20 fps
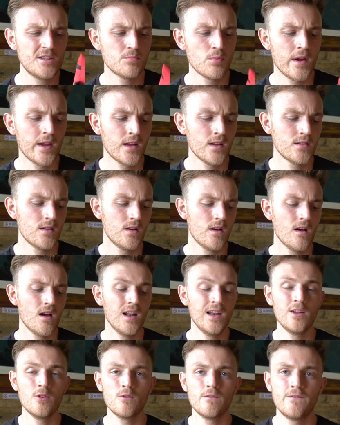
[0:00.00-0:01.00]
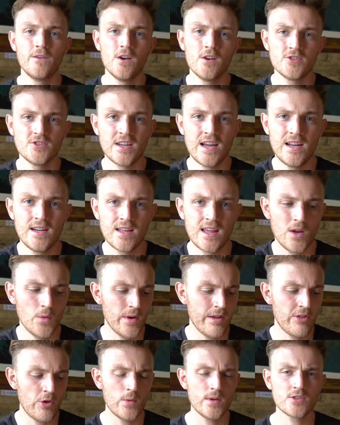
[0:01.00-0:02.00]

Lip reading: bring a little first aid kit with you.